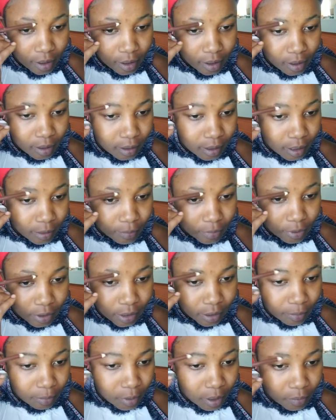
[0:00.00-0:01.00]
These eyebrows
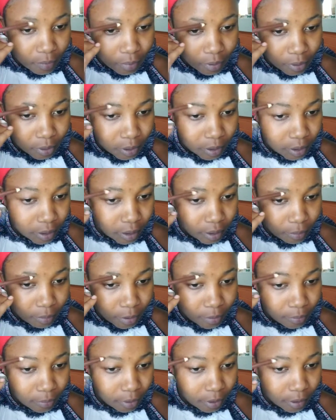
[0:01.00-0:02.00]
have been blue ticking me
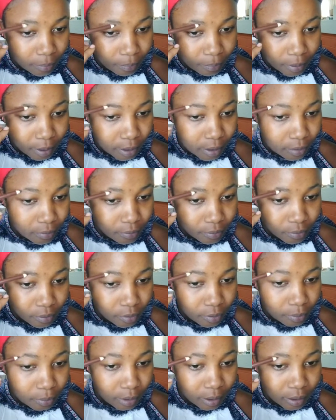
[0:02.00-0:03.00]
for the past
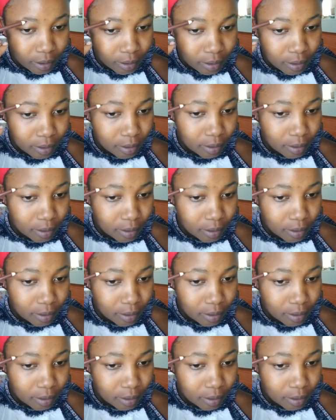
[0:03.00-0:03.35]
few months.